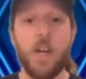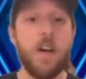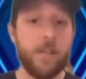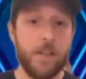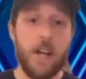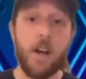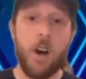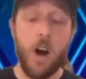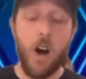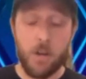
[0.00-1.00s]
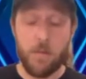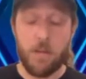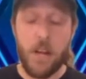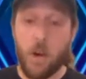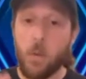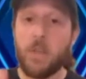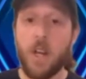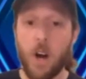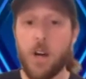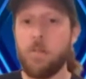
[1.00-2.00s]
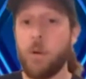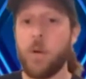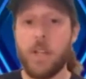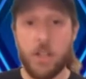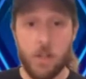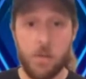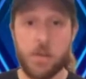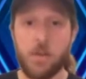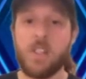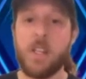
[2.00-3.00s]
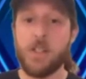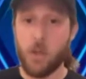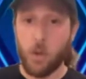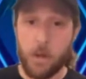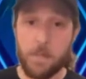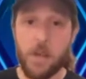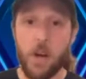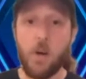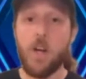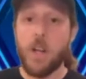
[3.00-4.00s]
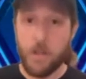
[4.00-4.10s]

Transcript: for not only onboarding users into crypto